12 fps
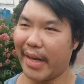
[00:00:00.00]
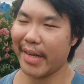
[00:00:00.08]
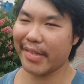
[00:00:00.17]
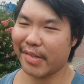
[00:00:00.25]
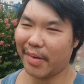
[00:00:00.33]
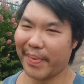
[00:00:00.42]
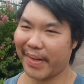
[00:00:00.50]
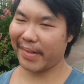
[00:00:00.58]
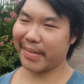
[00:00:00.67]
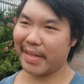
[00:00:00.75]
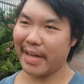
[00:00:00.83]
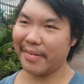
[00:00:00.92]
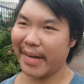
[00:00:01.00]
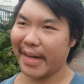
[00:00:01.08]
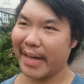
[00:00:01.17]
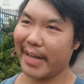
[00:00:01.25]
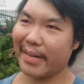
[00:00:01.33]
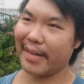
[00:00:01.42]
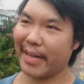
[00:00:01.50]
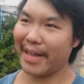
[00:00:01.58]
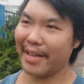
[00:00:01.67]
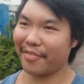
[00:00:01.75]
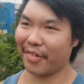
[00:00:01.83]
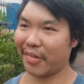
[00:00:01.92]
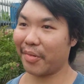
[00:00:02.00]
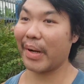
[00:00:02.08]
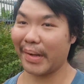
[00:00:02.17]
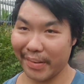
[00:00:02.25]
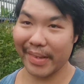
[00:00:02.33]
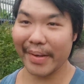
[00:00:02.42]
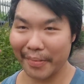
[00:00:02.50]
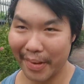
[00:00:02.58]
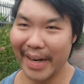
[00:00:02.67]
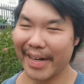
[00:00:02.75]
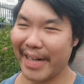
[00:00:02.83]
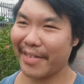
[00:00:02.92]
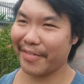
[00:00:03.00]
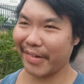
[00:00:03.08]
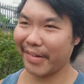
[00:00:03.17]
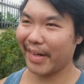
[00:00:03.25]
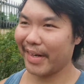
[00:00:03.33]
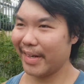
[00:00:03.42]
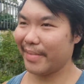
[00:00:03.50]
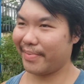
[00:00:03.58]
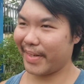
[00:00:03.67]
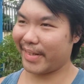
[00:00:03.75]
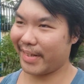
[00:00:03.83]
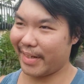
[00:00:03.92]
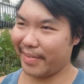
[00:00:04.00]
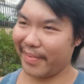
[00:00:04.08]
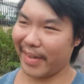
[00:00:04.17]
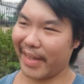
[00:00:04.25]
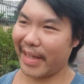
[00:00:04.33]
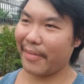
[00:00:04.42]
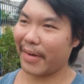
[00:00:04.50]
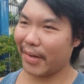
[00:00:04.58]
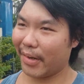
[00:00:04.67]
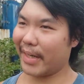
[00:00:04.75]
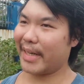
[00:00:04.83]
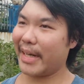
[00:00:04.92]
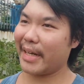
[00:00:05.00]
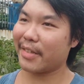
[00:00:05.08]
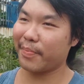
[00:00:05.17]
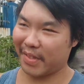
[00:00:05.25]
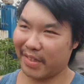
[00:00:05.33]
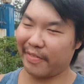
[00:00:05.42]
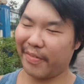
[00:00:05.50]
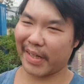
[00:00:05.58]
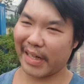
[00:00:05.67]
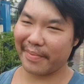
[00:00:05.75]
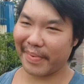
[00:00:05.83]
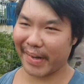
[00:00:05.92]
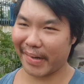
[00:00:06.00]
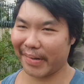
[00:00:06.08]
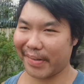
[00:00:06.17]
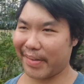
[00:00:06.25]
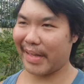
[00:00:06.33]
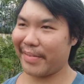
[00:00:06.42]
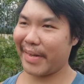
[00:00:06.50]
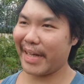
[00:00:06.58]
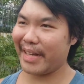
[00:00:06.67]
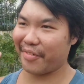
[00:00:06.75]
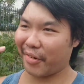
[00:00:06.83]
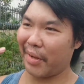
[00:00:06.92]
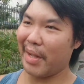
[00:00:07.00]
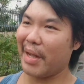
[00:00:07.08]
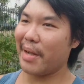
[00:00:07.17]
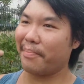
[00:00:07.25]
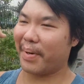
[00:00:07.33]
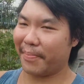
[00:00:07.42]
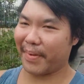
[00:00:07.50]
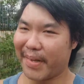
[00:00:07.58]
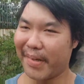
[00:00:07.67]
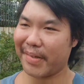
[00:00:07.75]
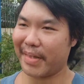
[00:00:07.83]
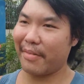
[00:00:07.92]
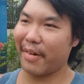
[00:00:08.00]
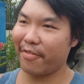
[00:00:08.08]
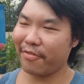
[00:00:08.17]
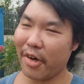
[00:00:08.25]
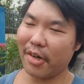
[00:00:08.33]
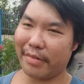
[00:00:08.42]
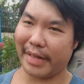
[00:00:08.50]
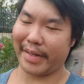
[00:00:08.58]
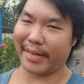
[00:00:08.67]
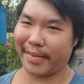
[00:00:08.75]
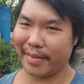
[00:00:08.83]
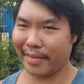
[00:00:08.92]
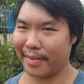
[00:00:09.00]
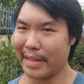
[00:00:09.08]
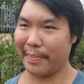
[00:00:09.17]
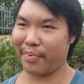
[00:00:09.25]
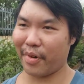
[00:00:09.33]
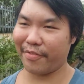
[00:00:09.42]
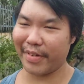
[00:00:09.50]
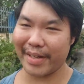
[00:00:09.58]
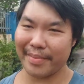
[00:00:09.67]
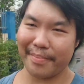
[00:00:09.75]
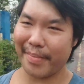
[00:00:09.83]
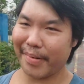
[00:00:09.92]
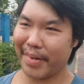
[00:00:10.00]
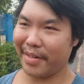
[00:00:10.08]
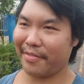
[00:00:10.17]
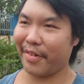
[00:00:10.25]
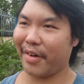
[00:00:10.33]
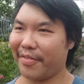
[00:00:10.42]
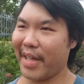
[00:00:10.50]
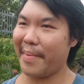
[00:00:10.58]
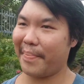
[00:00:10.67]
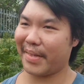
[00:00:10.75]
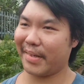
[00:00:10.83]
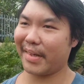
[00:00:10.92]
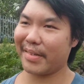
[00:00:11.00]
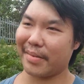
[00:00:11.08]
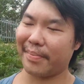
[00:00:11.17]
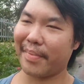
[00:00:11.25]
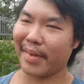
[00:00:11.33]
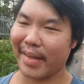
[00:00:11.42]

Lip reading: is not because they were evil. Well, they were evil, but they were not here specifically because they were evil, but because they were following the profit motive of capitalism.